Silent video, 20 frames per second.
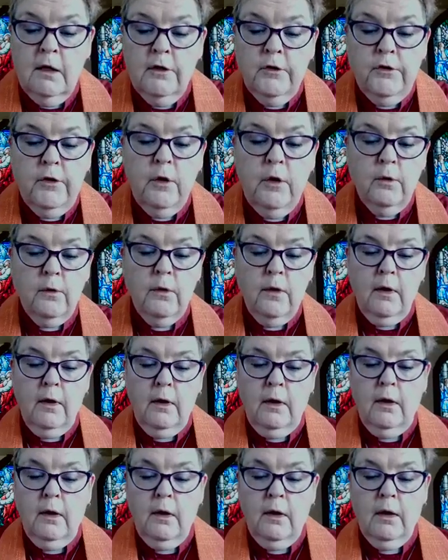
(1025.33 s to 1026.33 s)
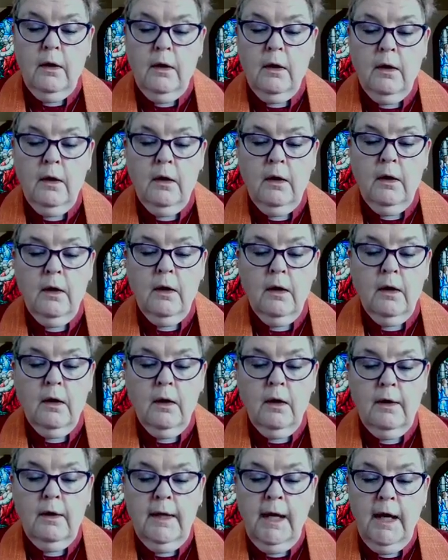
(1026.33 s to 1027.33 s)
So
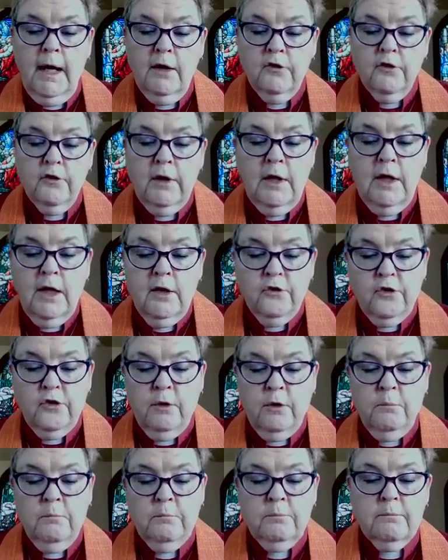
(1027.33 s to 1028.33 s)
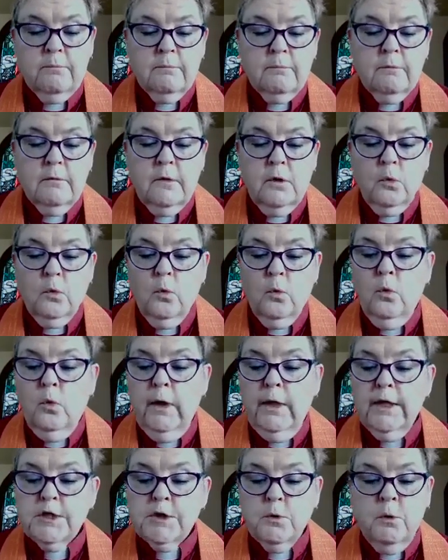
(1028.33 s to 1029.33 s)
he asked them,
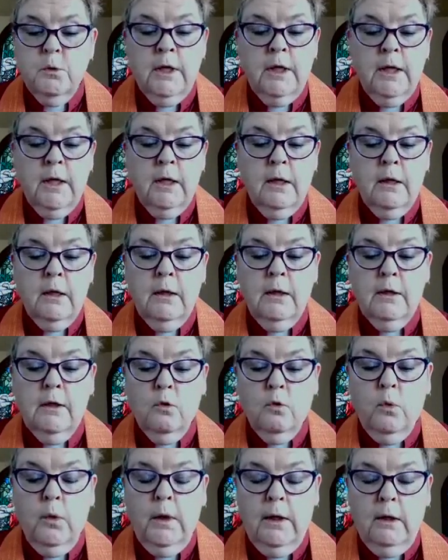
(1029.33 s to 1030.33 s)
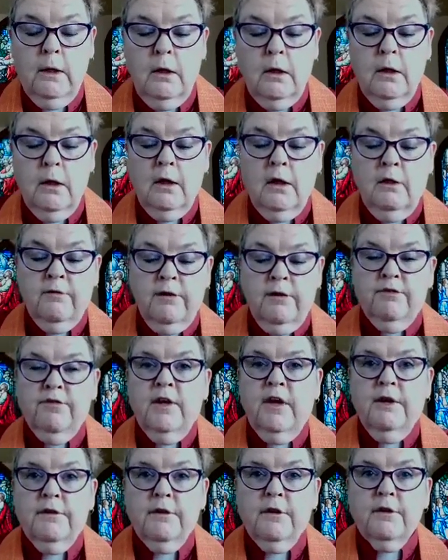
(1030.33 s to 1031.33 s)
which one did the will of the
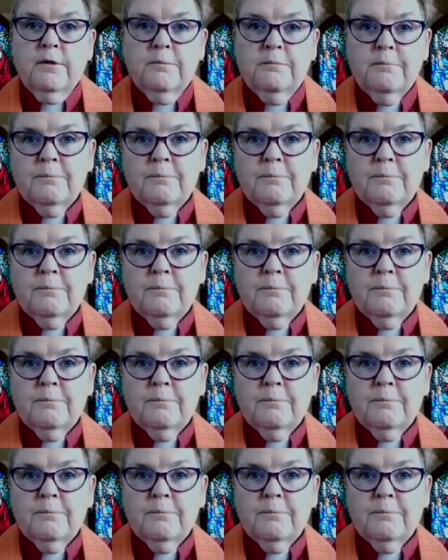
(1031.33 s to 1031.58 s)
Father?